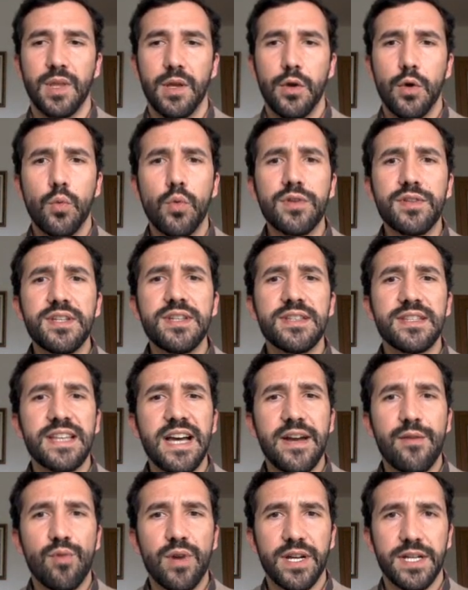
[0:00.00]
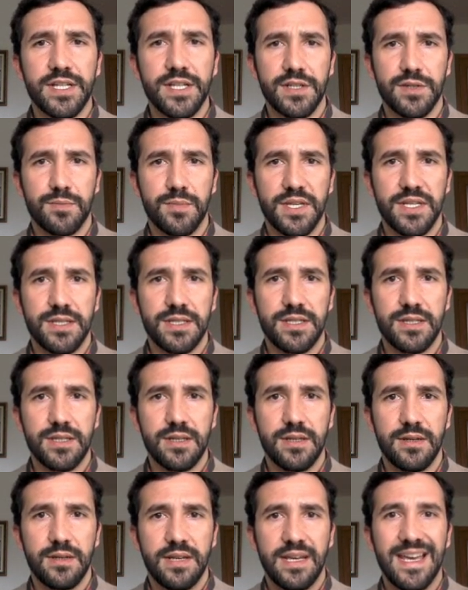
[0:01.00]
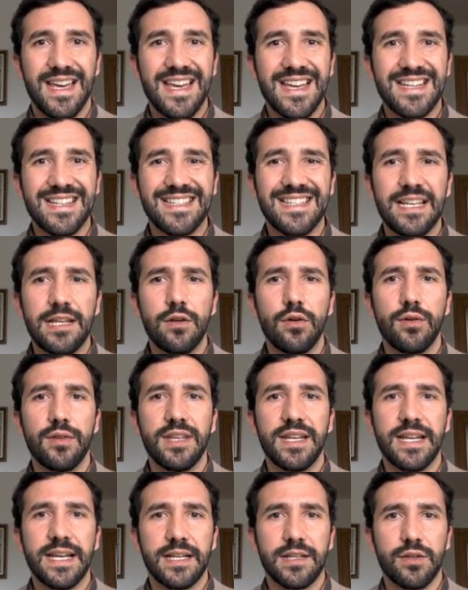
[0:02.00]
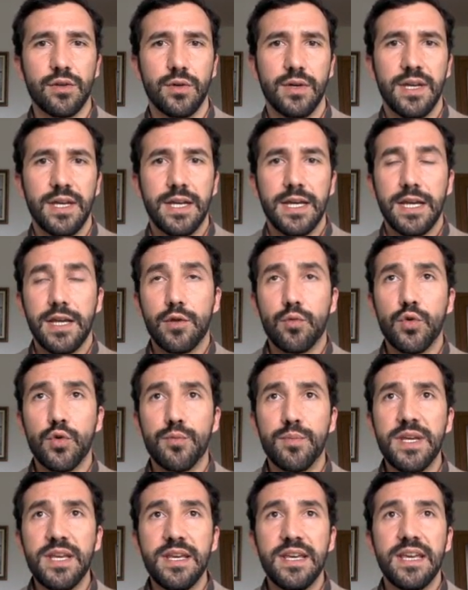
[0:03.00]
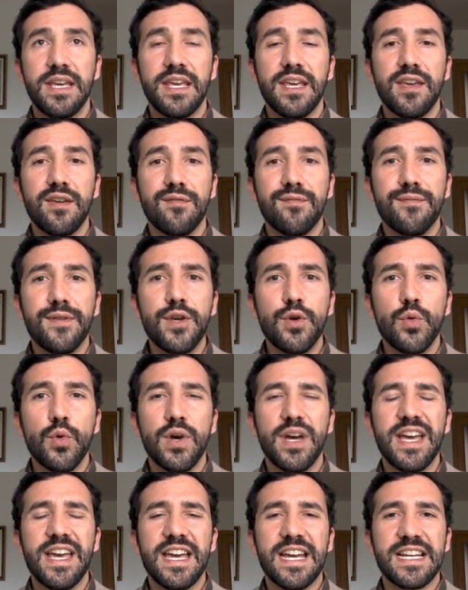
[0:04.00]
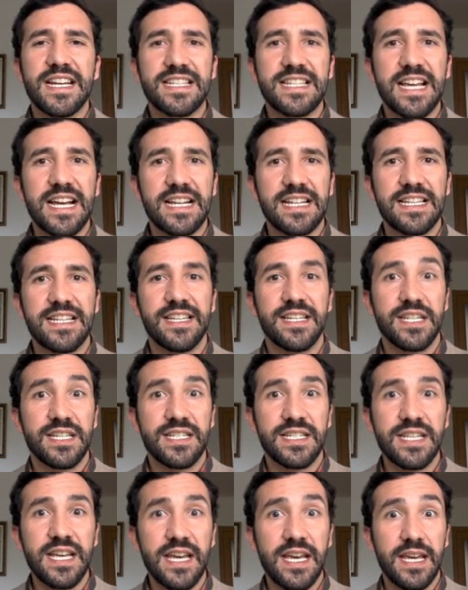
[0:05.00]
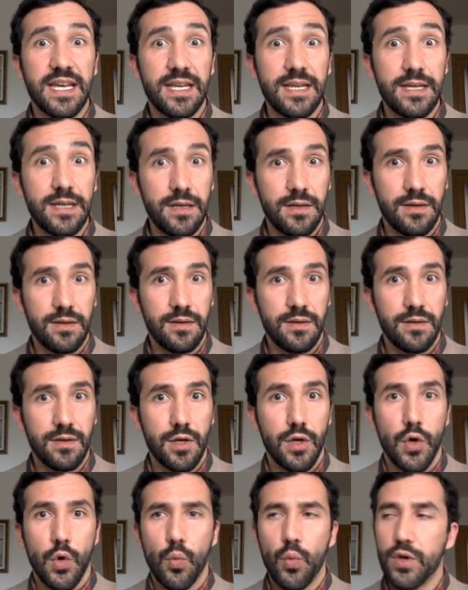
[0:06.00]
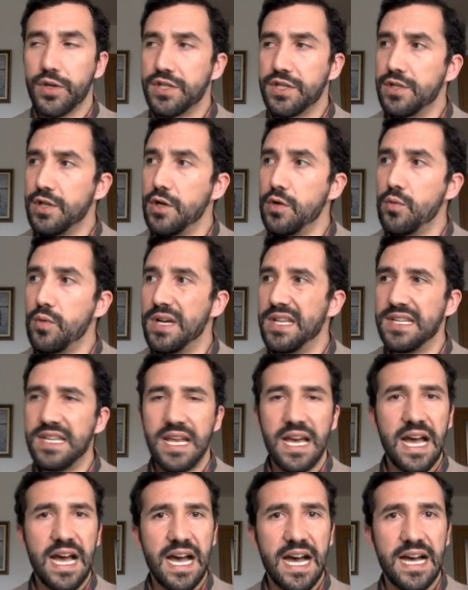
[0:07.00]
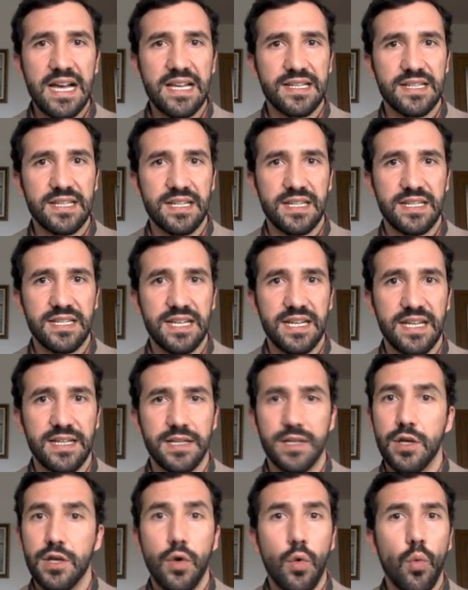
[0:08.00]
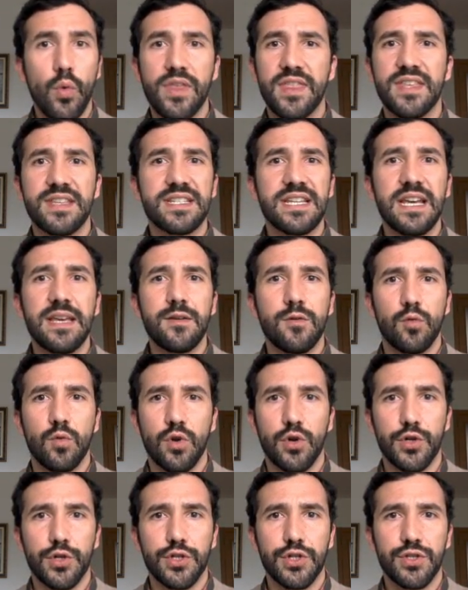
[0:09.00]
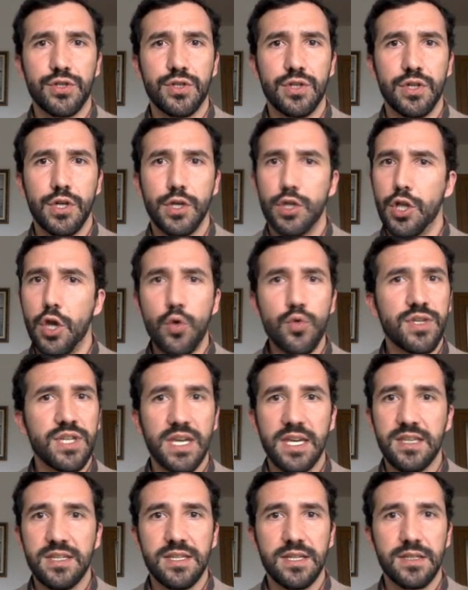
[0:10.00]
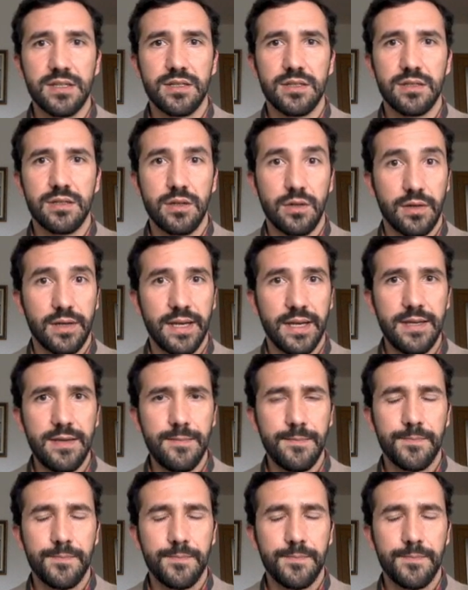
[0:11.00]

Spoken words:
What is direct speech? Estilo directo. It would be if you exactly say what someone has said with the same words, no changes, okay?